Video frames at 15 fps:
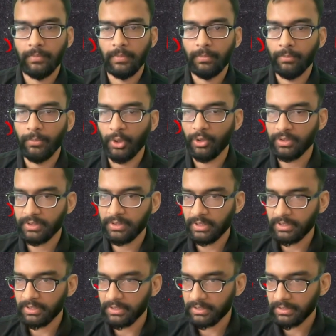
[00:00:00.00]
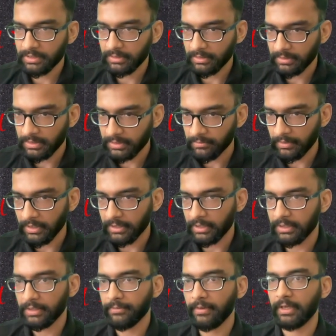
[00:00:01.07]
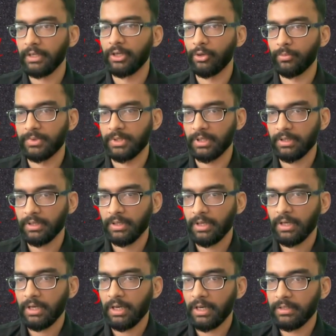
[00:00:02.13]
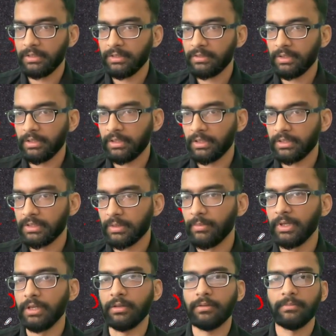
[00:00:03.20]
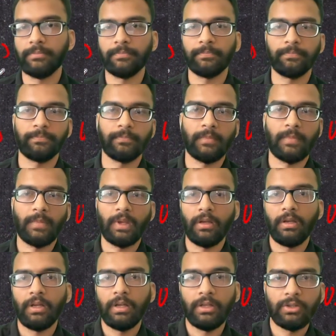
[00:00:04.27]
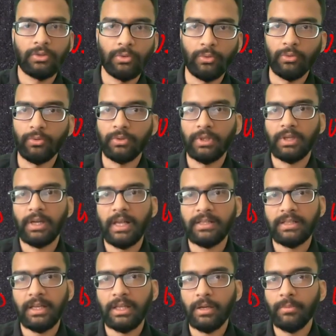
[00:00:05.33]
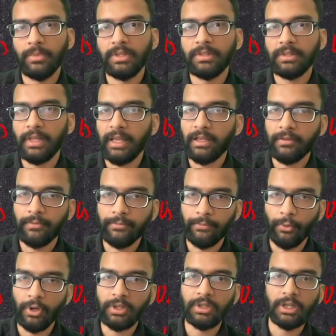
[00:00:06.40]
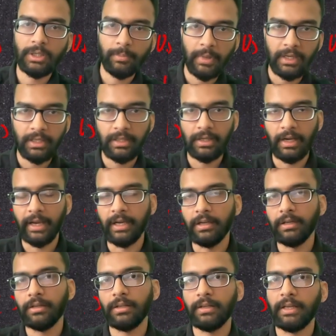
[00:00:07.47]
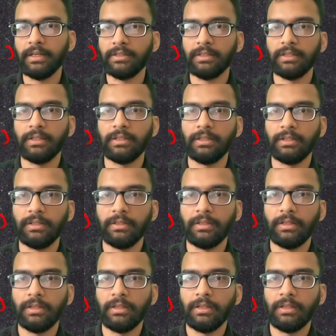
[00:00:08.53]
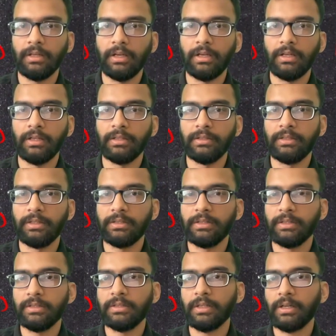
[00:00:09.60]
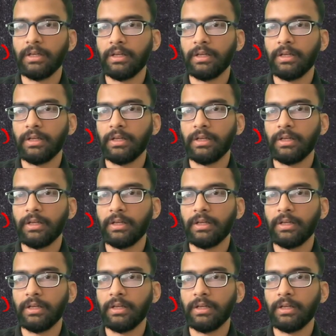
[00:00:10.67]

because this will return the final object, and this returns the builder. So the class diagram is like for a third party client. Let's say this is a